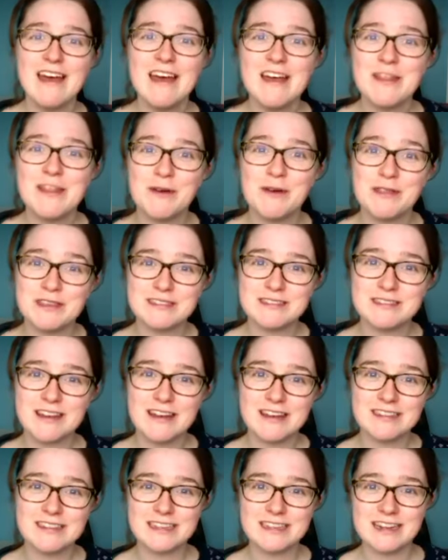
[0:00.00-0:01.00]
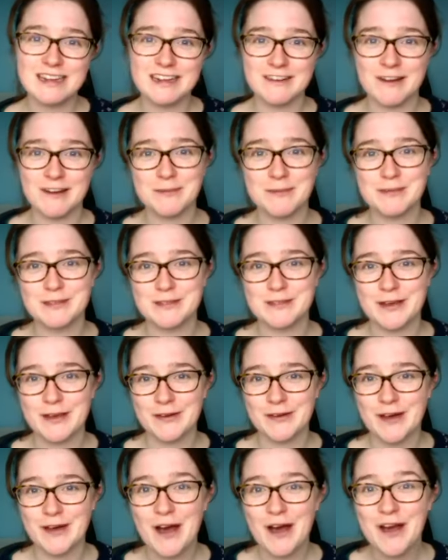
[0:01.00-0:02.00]
The weather's starting to clear up,
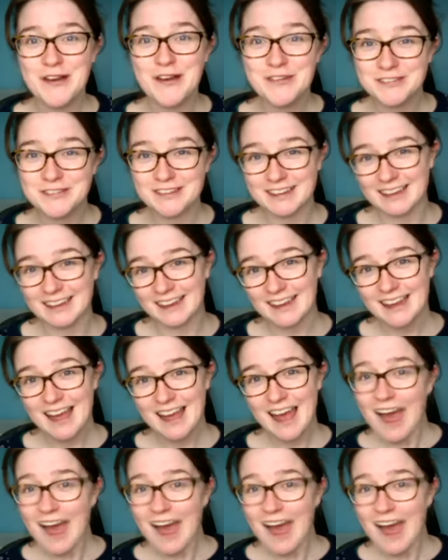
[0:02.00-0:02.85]
so hopefully